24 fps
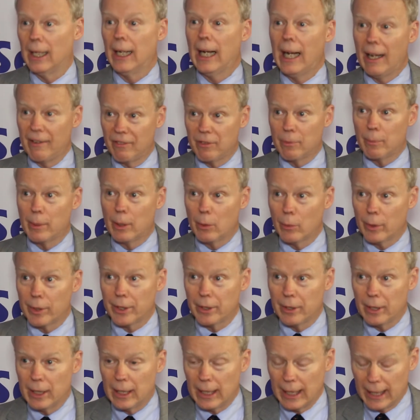having me
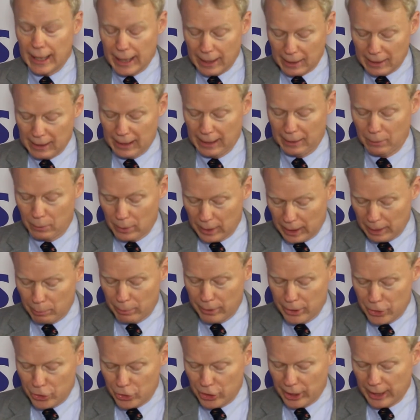with you today. I really
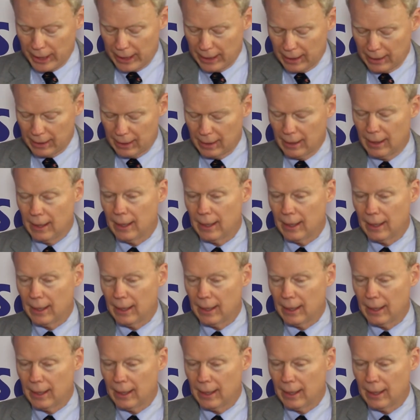appreciate it.